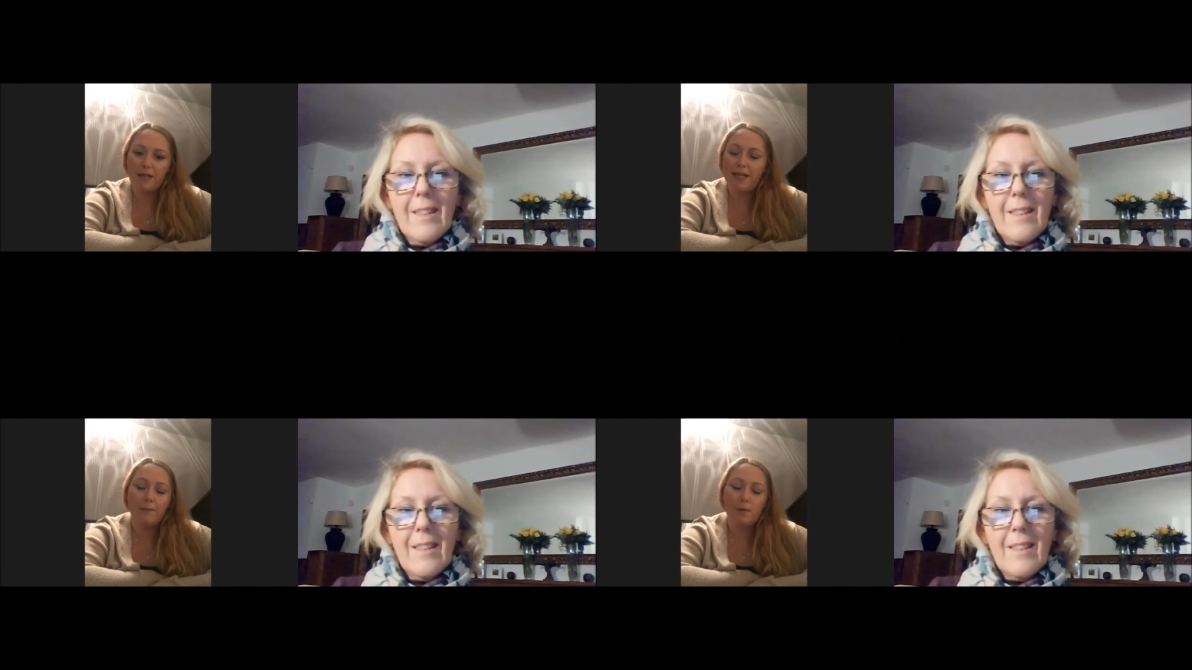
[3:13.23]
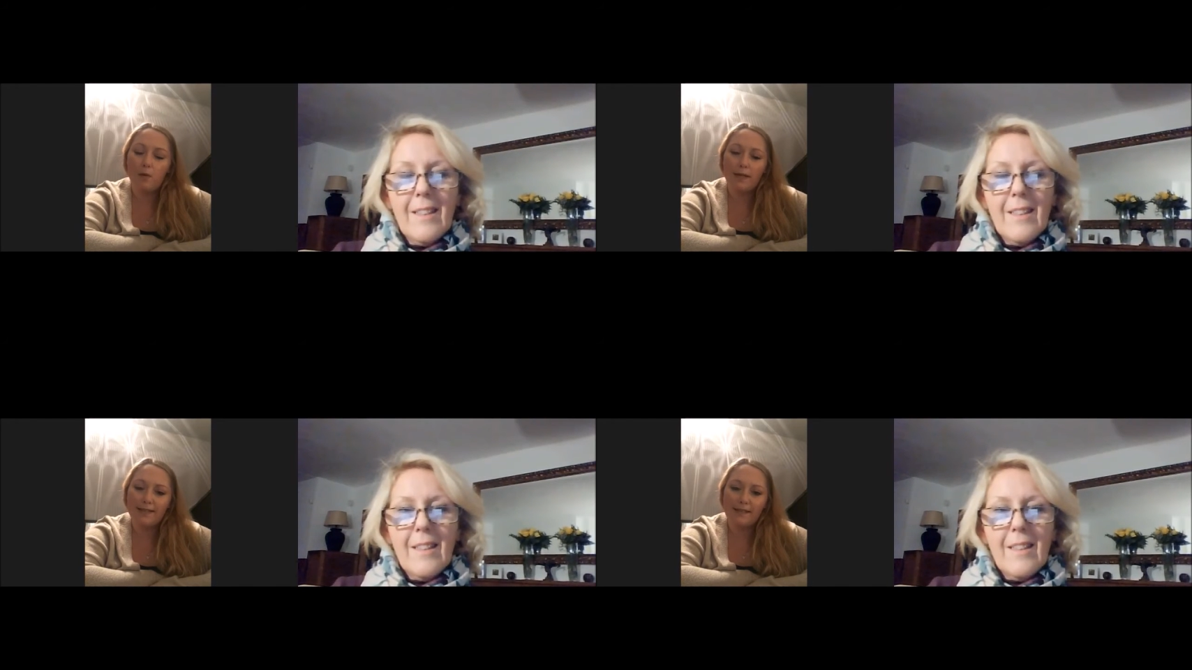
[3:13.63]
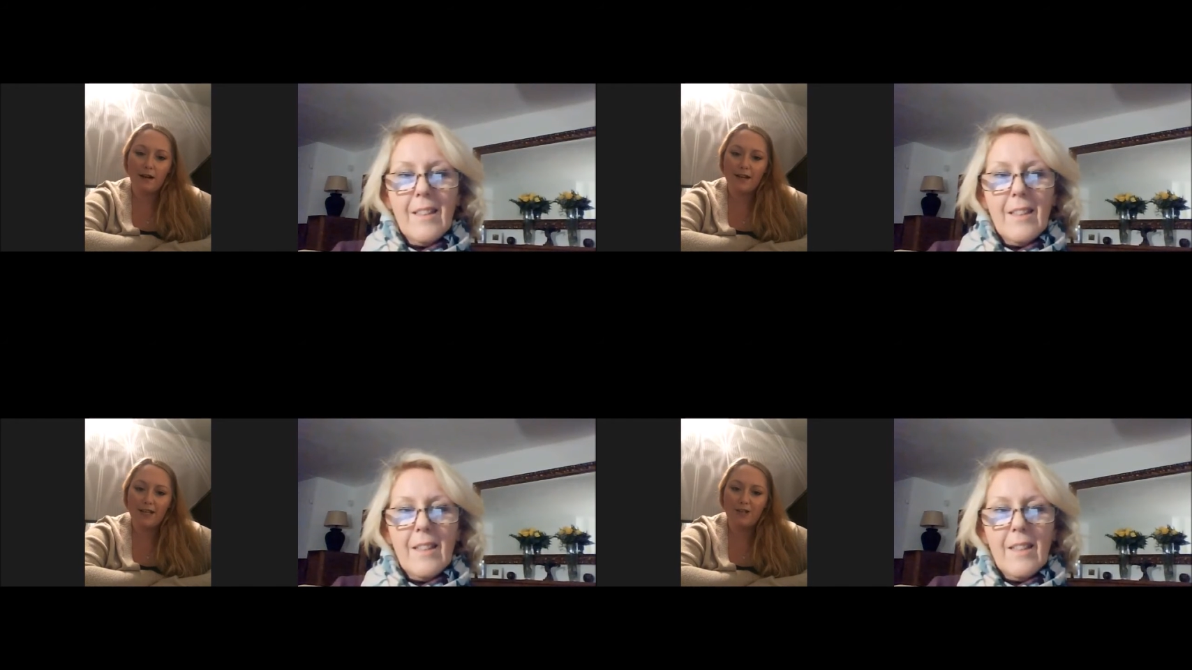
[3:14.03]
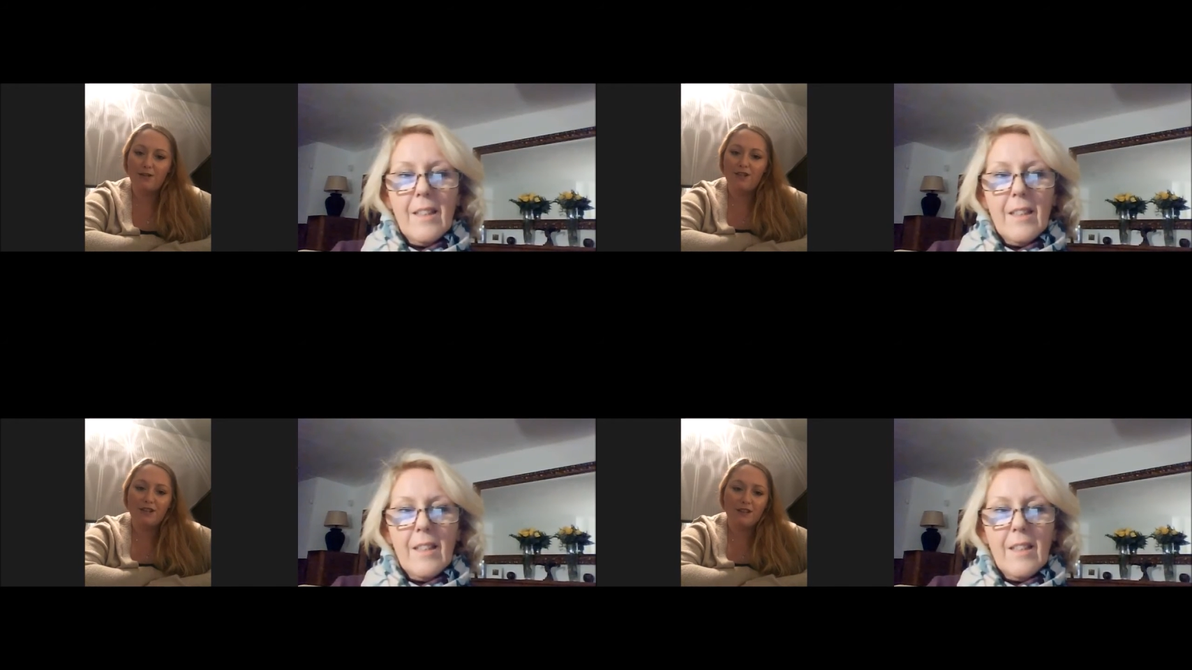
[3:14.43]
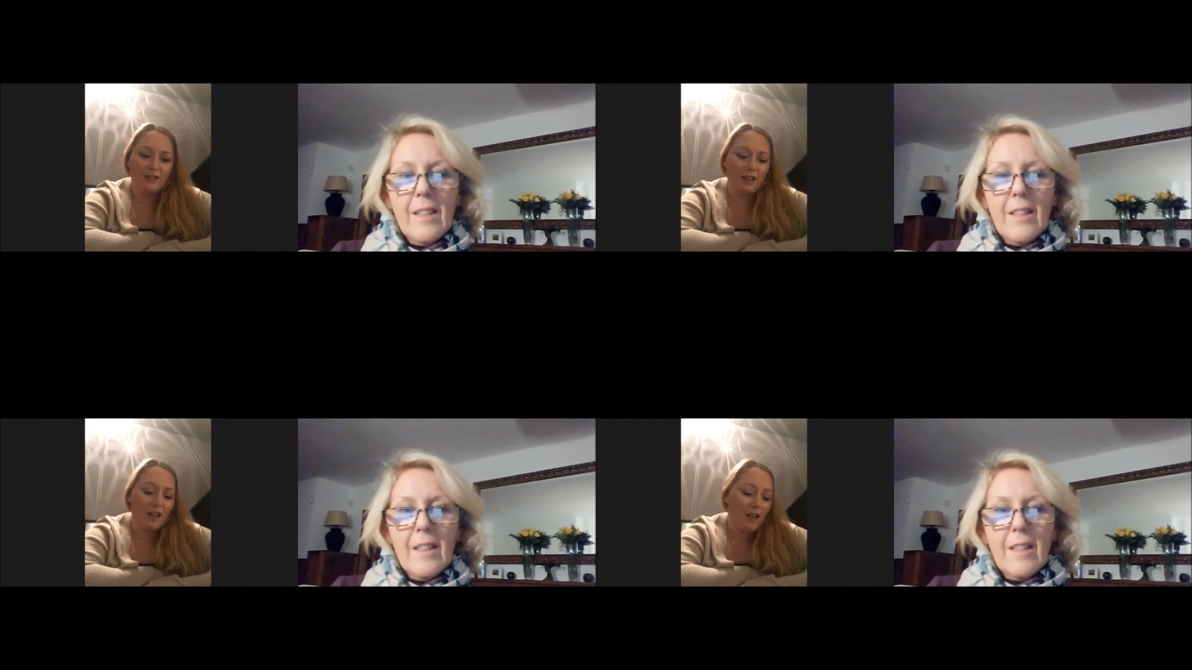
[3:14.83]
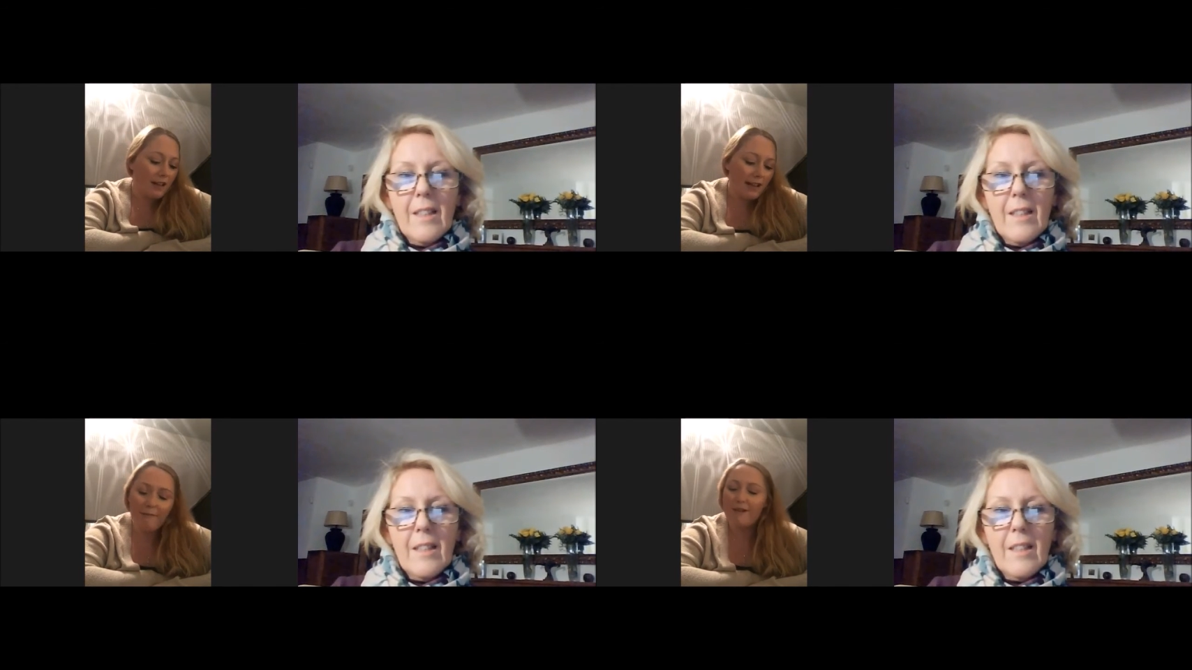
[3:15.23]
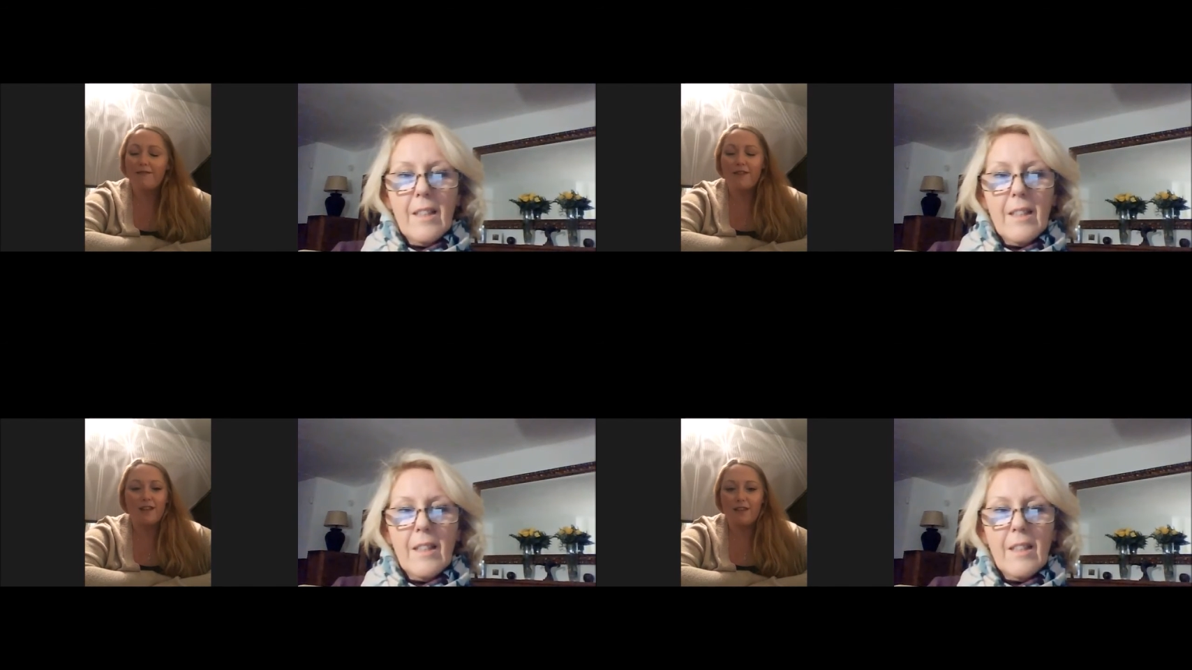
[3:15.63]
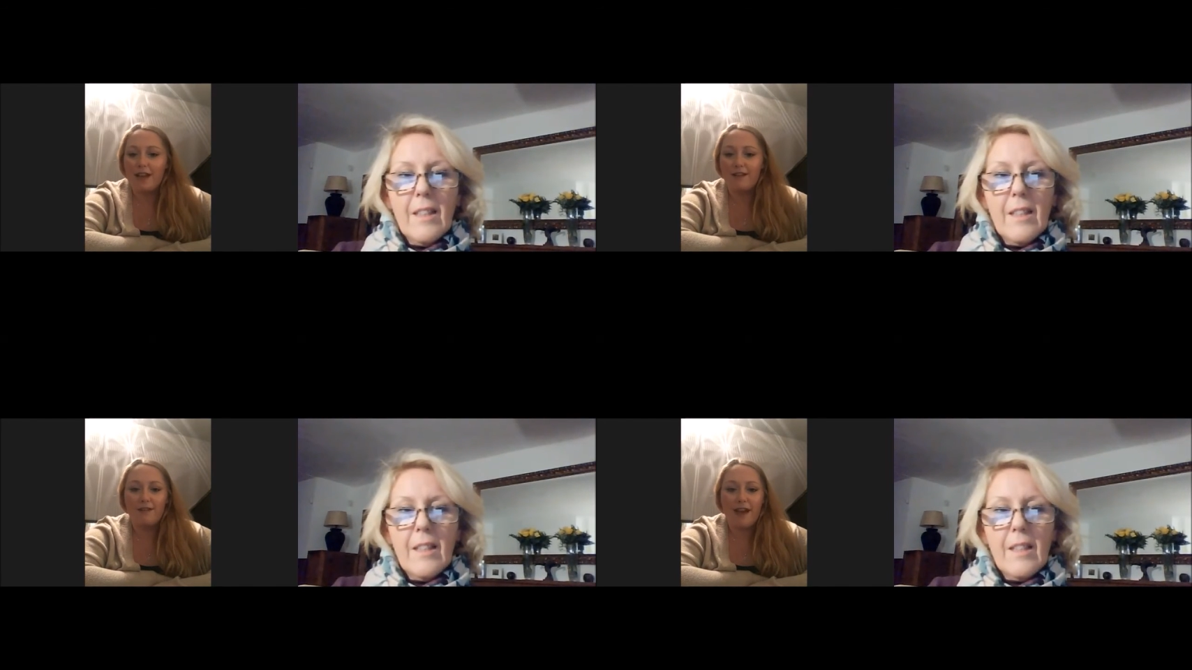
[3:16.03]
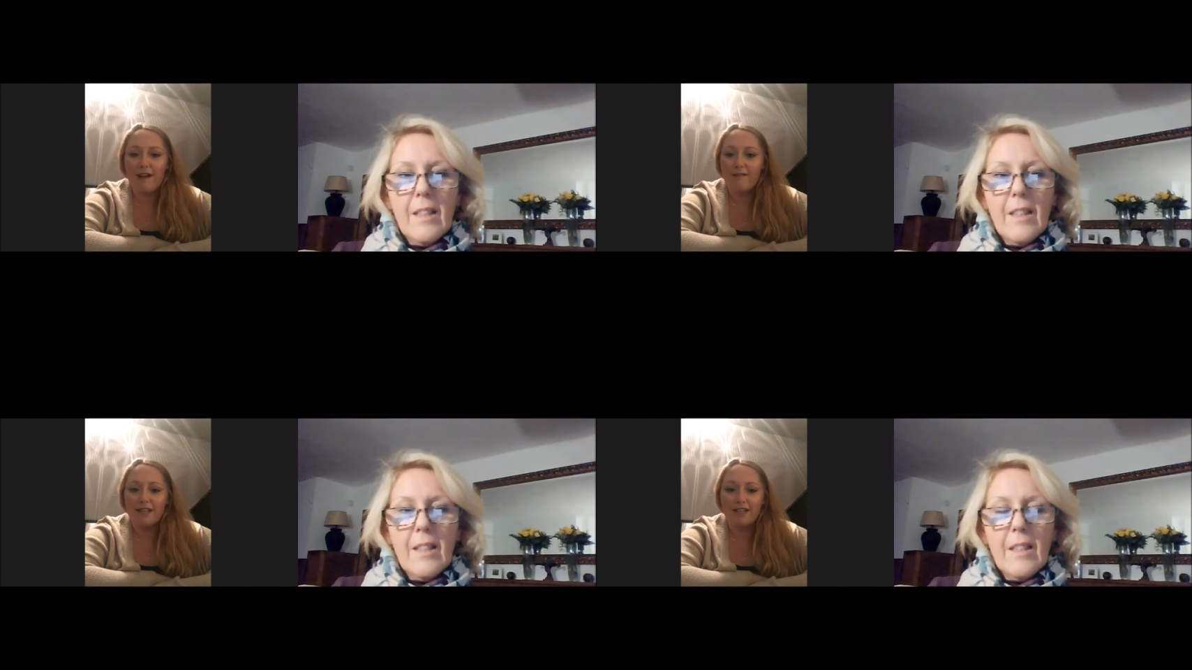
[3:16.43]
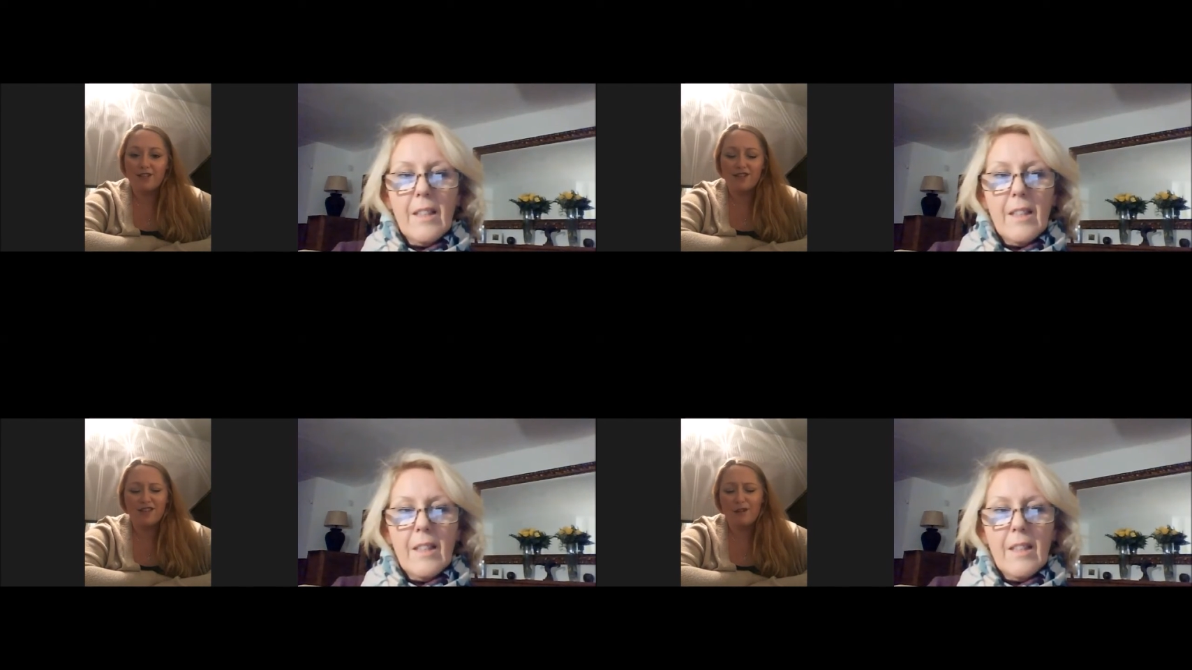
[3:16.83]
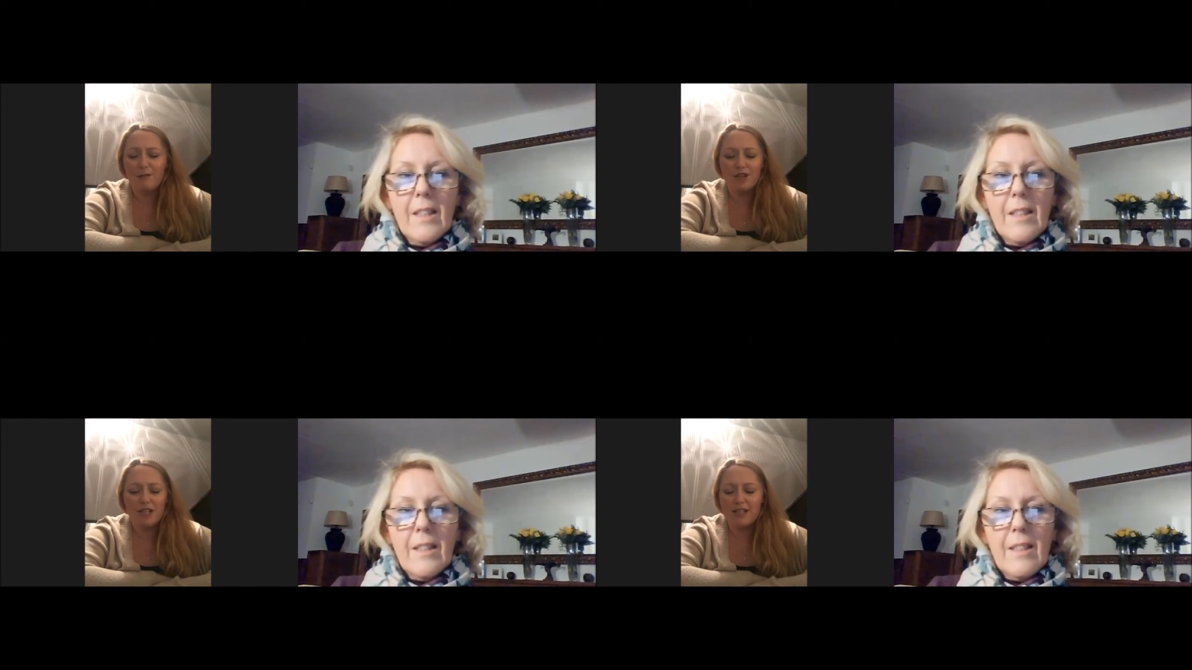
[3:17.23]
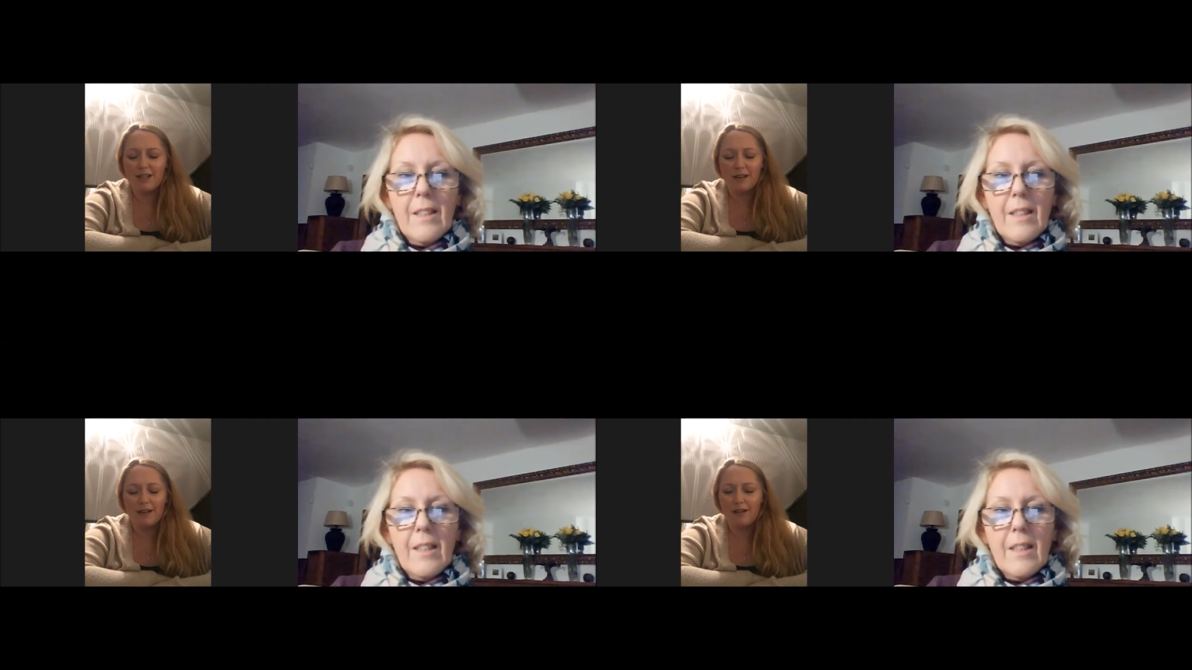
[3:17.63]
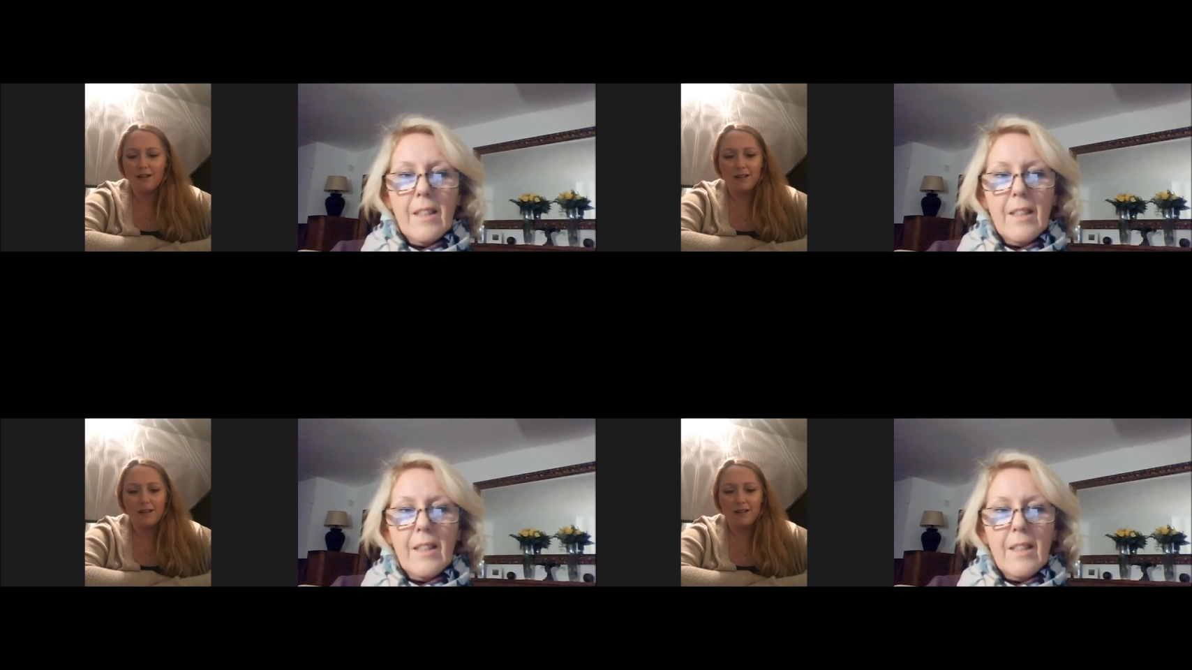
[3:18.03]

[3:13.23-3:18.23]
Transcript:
Speaker 1: keep it all inside. You can just get rid of it then and there, and it's just so much easier.